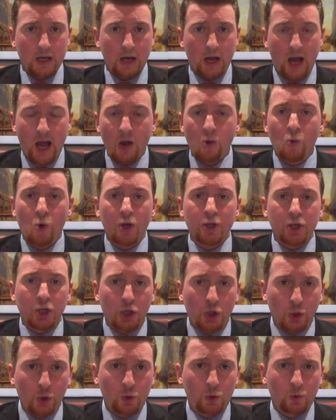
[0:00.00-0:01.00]
I want
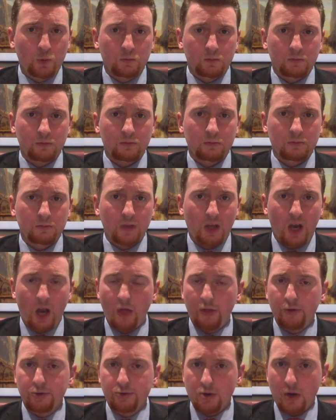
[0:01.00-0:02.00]
you and
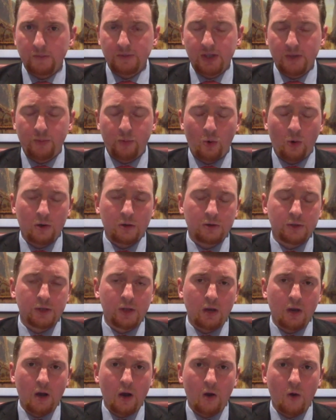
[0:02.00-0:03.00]
other Trump supporters
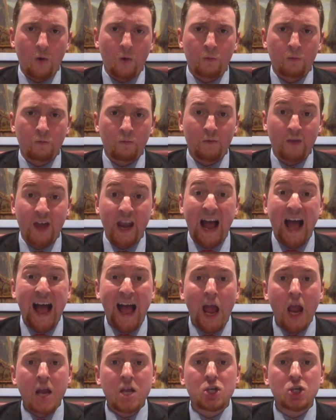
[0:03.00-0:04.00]
to know that
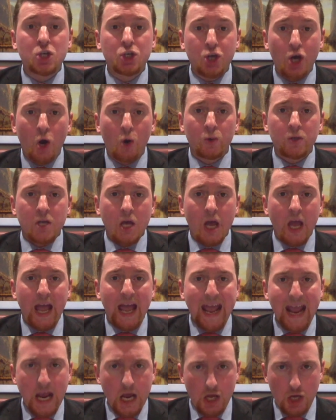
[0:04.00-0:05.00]
I don't
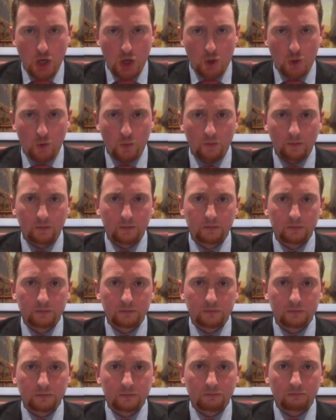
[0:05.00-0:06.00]
hate you.
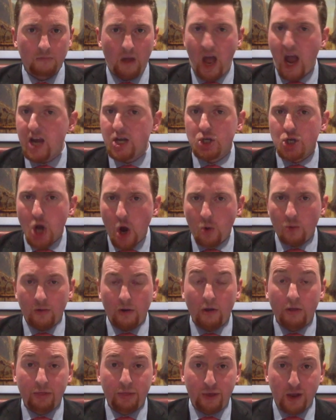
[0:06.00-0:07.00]
I don't
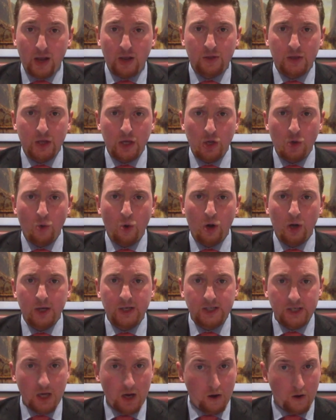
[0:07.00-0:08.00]
think that you are a
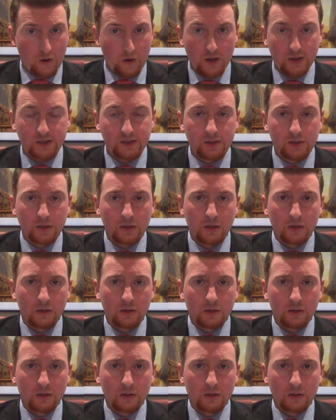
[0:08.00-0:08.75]
terrorist.